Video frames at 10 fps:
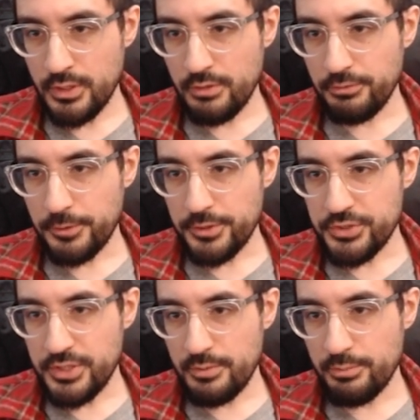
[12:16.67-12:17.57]
For a
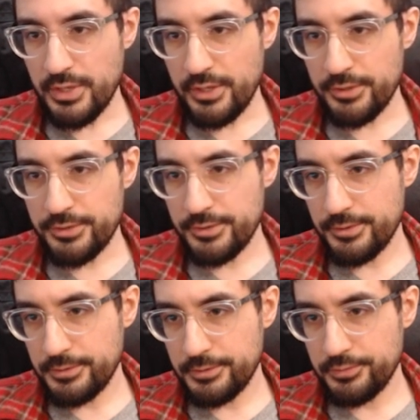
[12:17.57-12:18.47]
cheap belt,
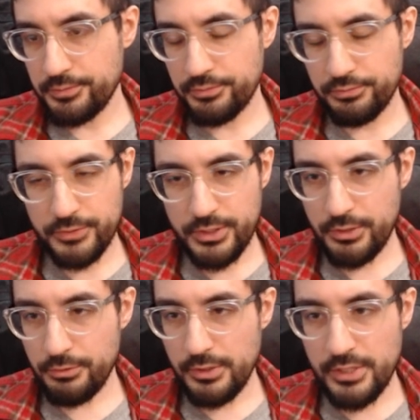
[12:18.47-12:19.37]

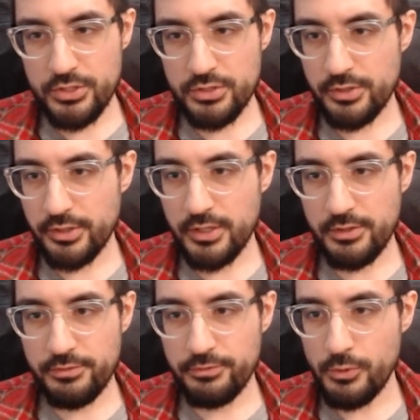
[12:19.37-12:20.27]
you're really just looking
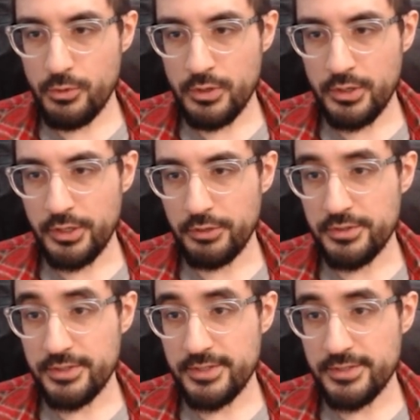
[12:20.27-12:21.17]
for
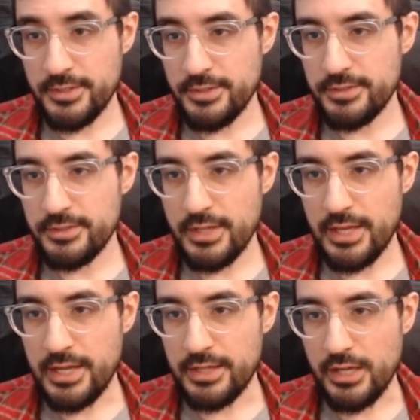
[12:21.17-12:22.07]
resistance
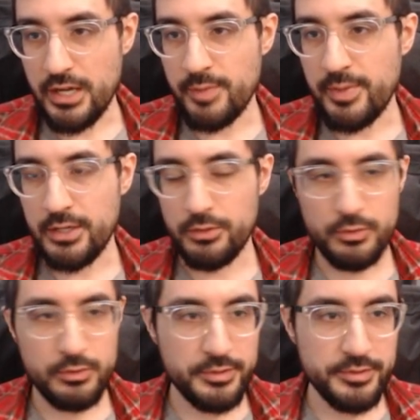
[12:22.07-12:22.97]
and a high mana
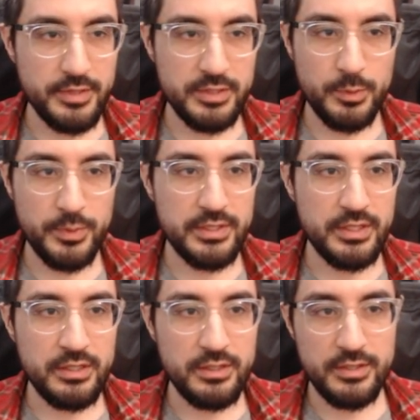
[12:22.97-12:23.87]
roll. So that's what we
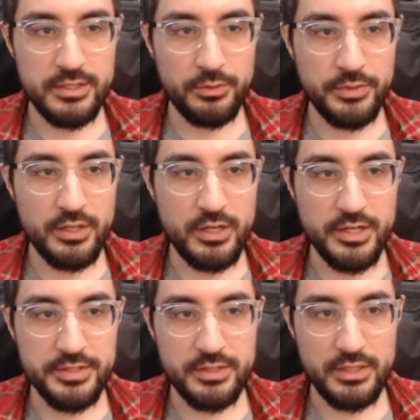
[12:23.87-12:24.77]
did. This only
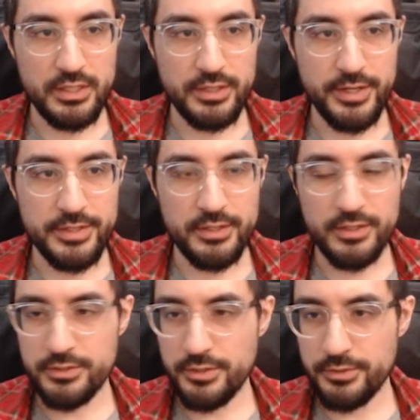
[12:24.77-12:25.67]
cost 19
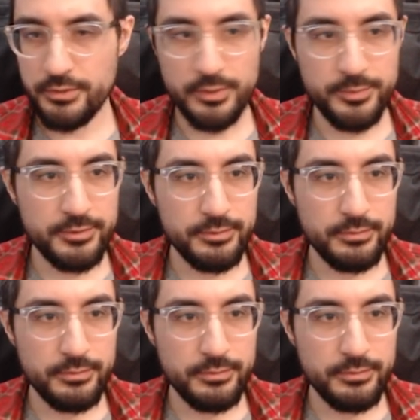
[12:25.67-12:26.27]
Exalted Orbs.